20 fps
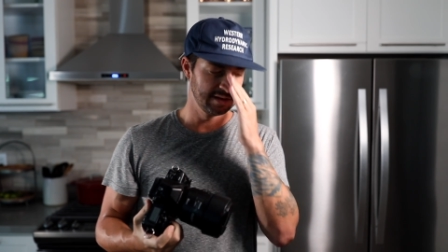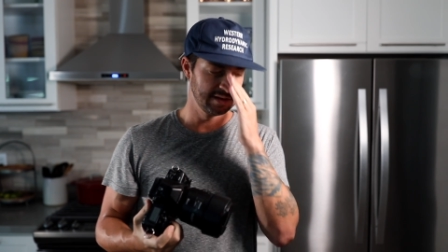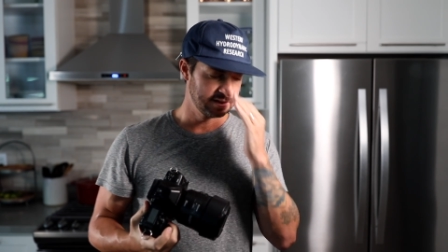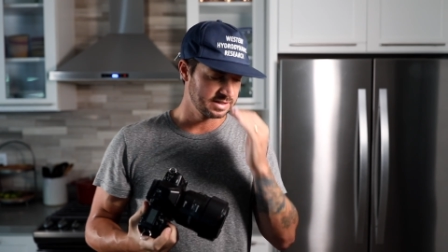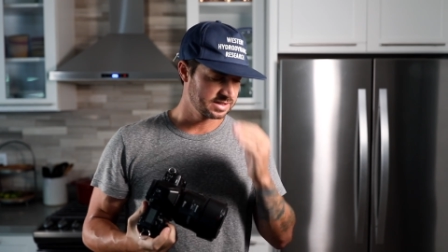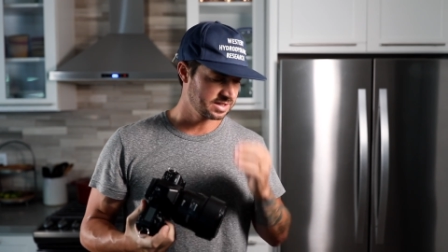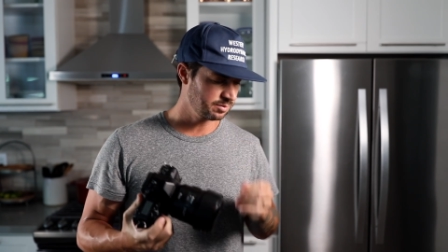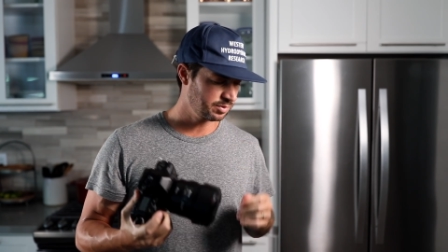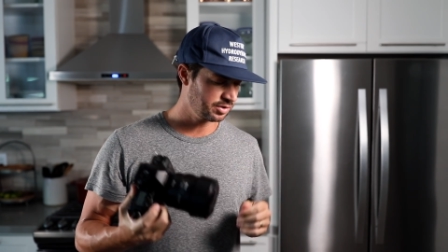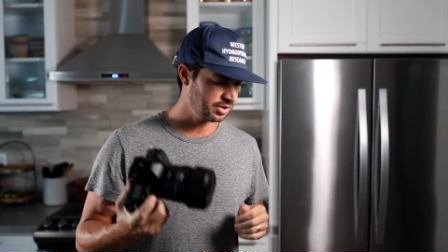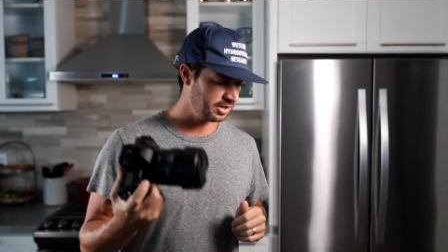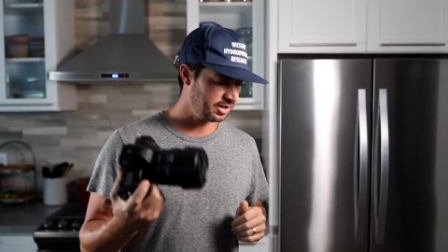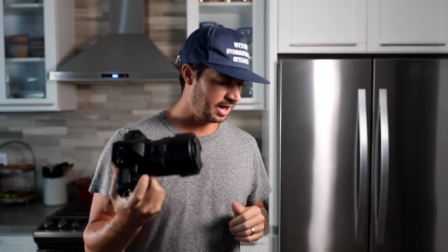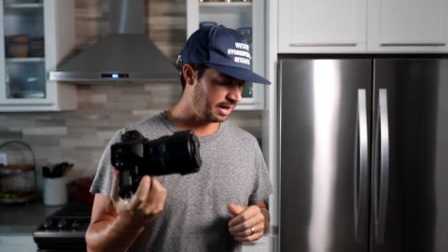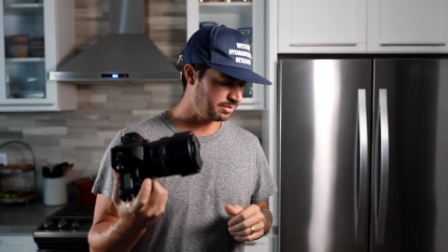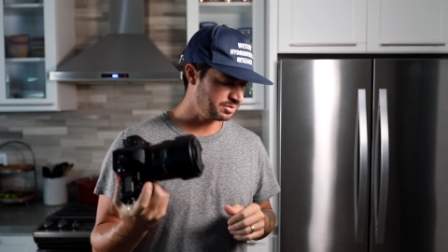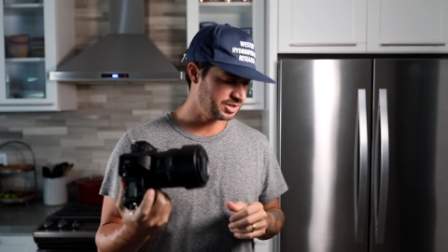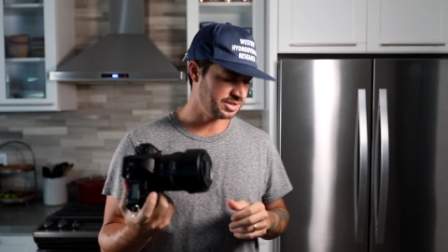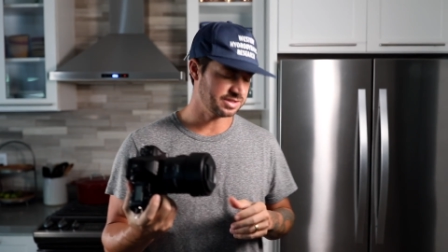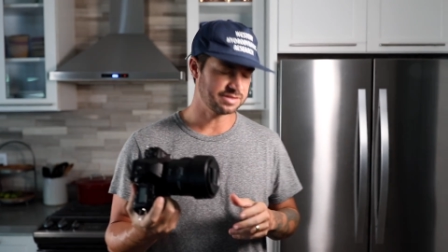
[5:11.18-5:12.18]
Some good
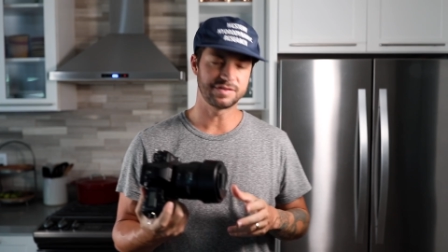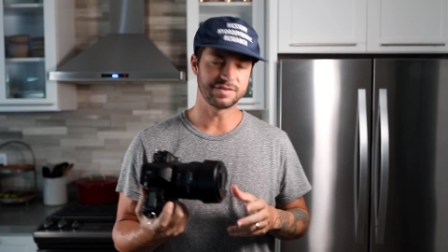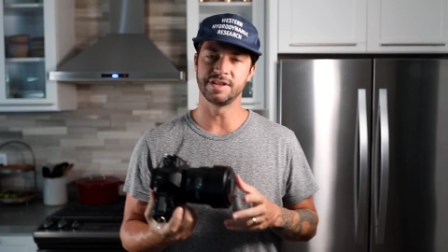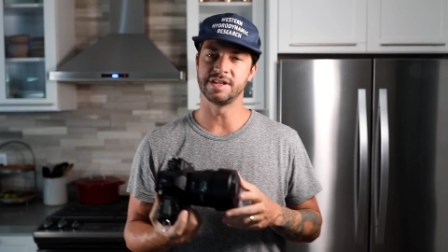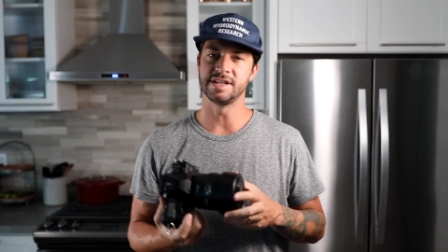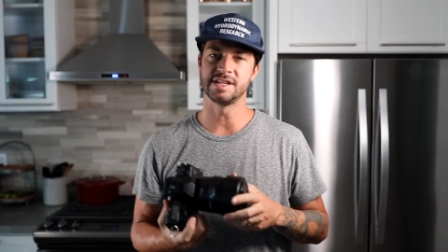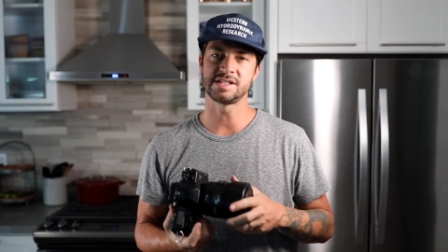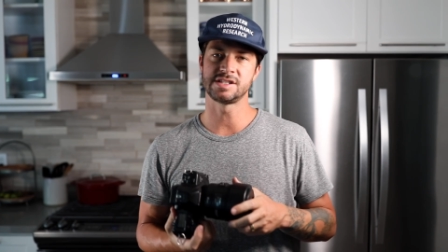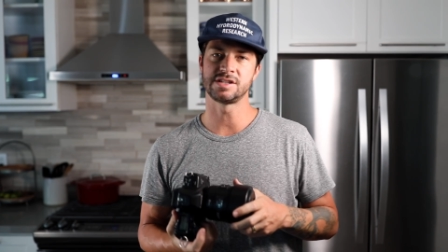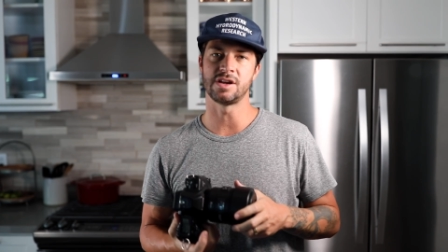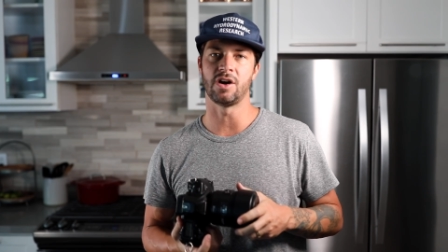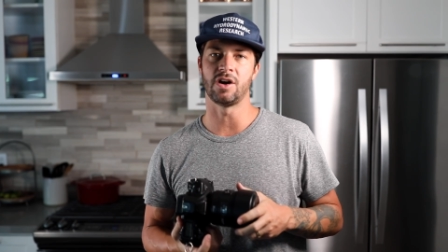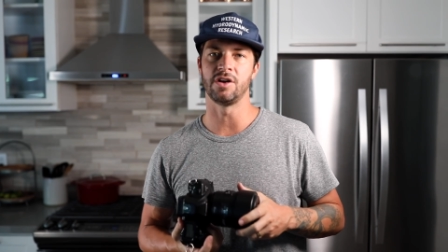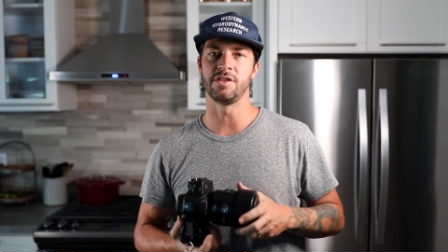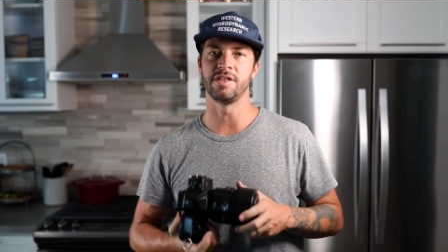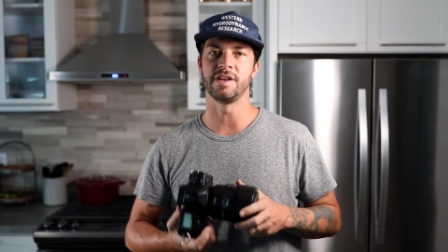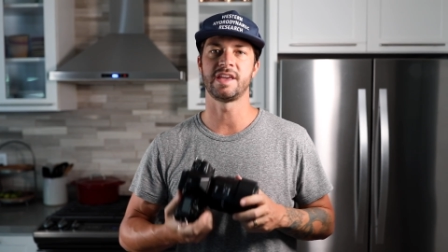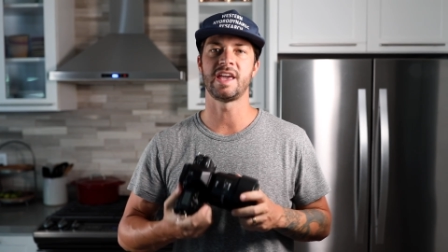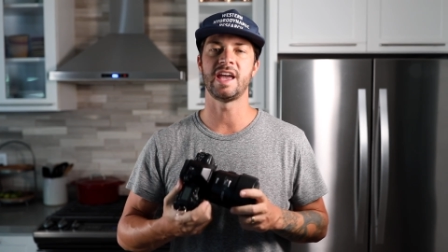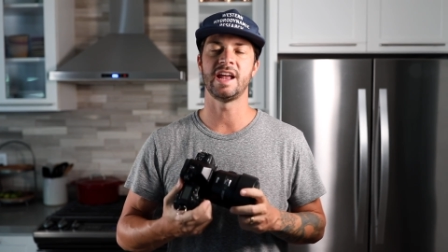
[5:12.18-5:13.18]
options for this are
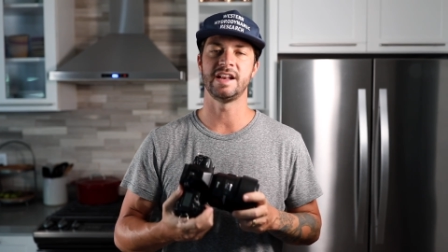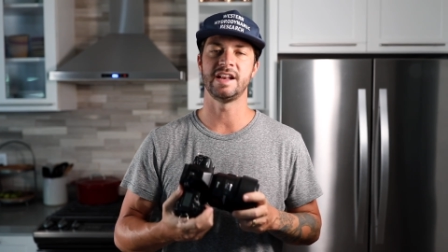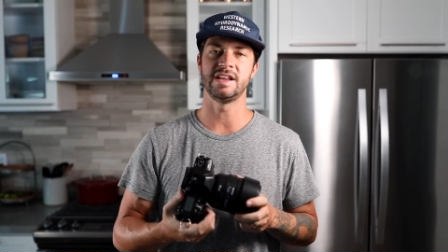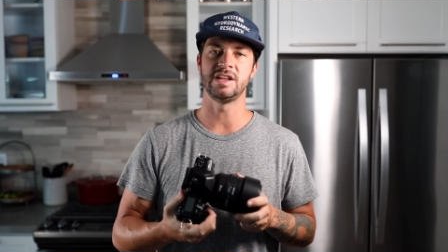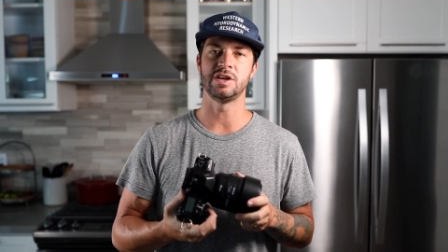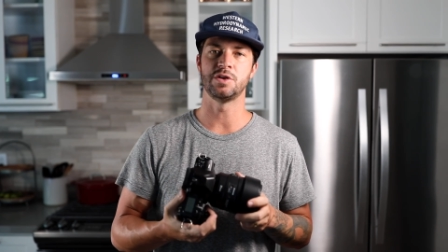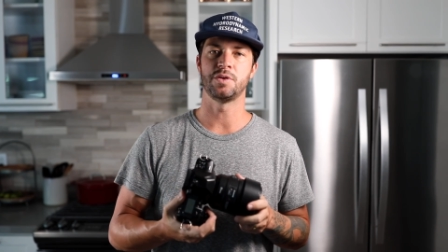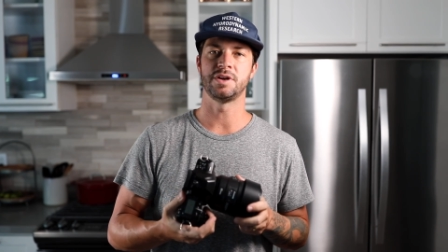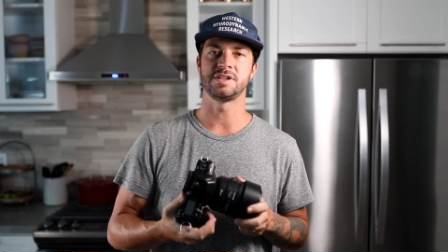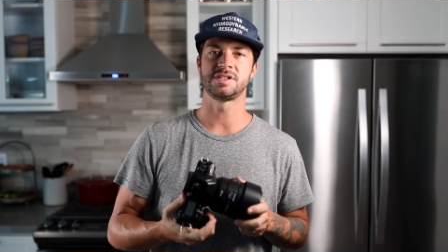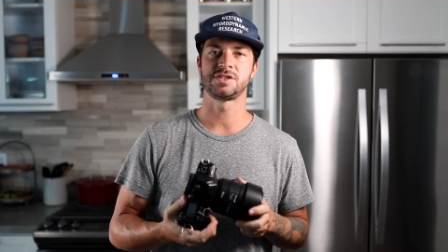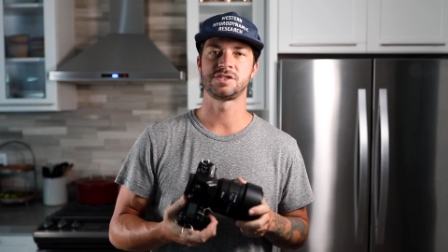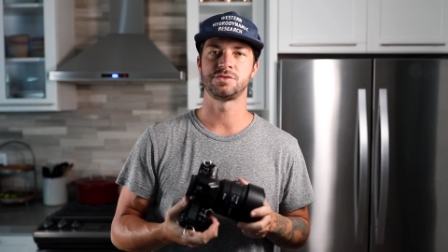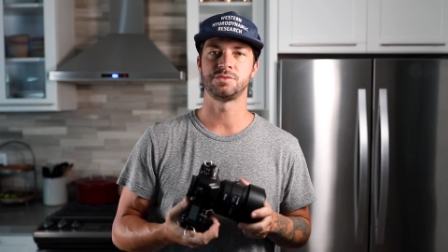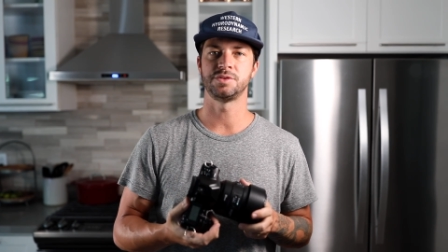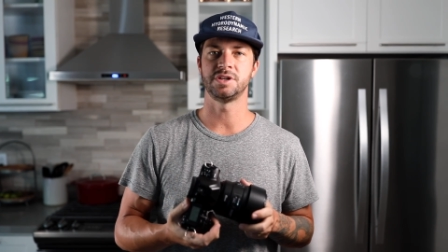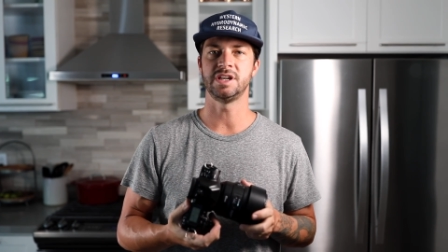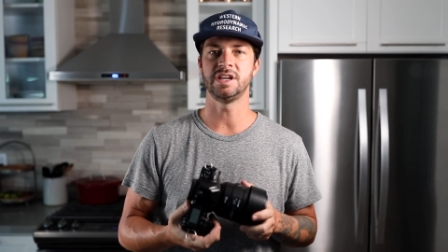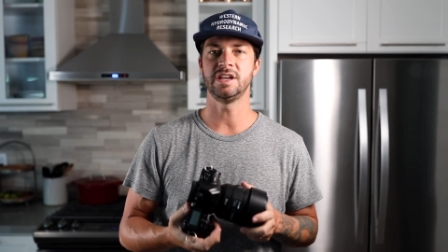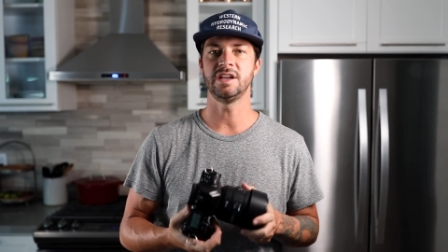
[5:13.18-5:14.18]
the Canon EOS
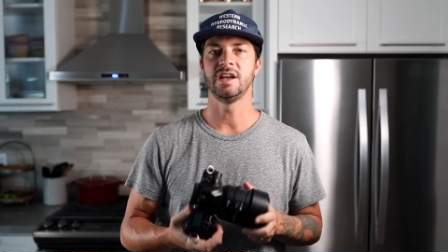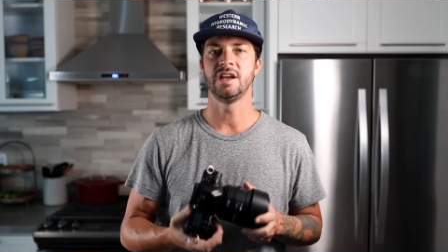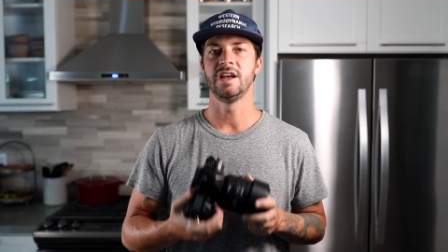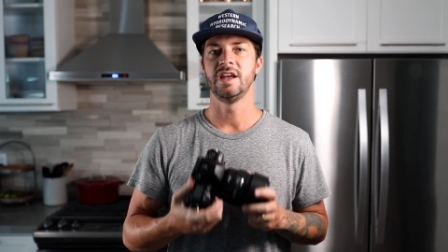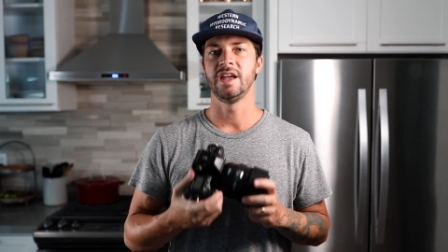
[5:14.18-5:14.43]
III